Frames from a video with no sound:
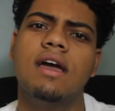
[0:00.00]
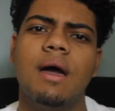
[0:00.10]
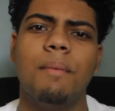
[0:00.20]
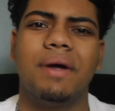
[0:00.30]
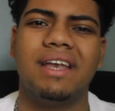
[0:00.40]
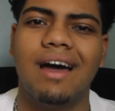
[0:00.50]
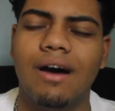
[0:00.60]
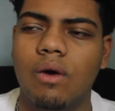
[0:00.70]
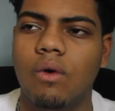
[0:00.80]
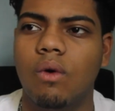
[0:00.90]
But
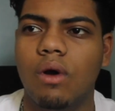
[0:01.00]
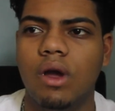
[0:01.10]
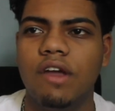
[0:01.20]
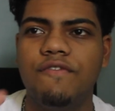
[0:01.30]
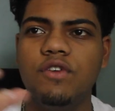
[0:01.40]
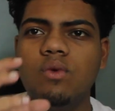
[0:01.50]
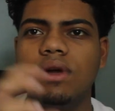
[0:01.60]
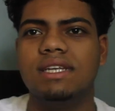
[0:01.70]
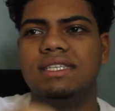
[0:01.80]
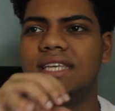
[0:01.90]
now, if you
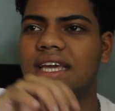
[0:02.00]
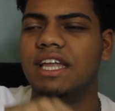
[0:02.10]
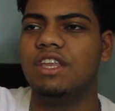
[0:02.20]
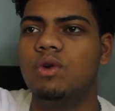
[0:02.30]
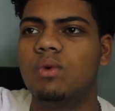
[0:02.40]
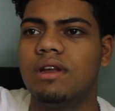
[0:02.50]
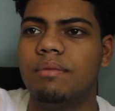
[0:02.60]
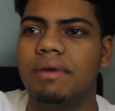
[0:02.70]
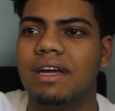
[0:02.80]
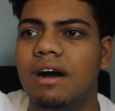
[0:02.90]
want to sing and you want to
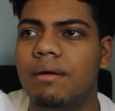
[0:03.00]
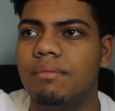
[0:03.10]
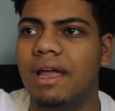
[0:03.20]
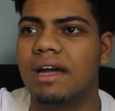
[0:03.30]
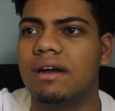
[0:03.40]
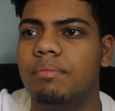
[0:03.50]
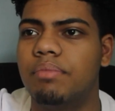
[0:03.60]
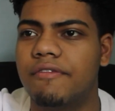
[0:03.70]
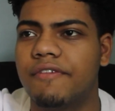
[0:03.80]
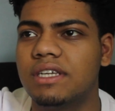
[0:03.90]
become like a
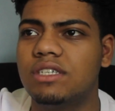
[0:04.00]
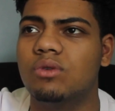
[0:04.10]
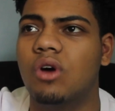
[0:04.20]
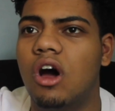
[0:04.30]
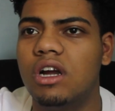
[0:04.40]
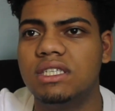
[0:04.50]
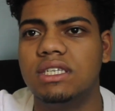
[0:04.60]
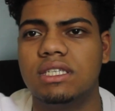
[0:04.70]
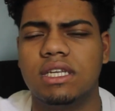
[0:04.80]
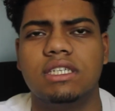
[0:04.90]
professional
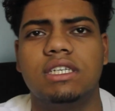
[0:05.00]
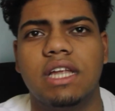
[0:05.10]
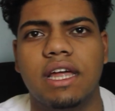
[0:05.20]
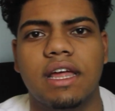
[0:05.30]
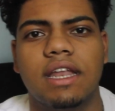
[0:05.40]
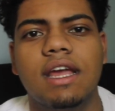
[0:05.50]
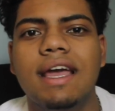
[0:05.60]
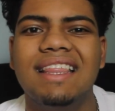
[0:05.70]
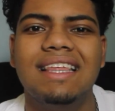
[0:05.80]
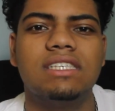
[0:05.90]
artist and shit like that,
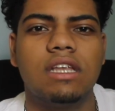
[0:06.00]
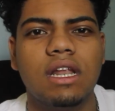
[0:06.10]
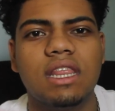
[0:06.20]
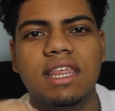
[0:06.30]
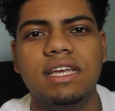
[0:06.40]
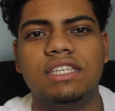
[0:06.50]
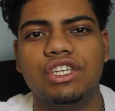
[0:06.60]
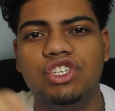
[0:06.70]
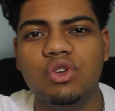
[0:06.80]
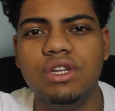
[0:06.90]
there's a lot of things
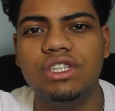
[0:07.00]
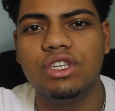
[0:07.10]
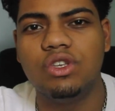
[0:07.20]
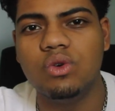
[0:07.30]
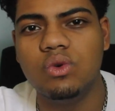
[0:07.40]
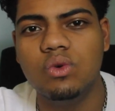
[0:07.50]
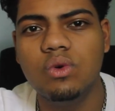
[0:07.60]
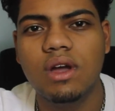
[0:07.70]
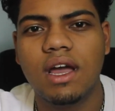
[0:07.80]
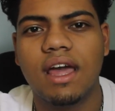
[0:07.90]
that you need to do
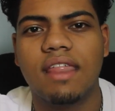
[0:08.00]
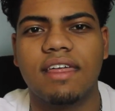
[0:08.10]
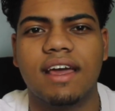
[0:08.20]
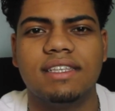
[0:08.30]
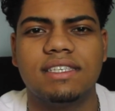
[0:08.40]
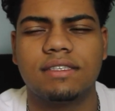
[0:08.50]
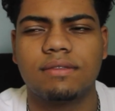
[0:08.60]
that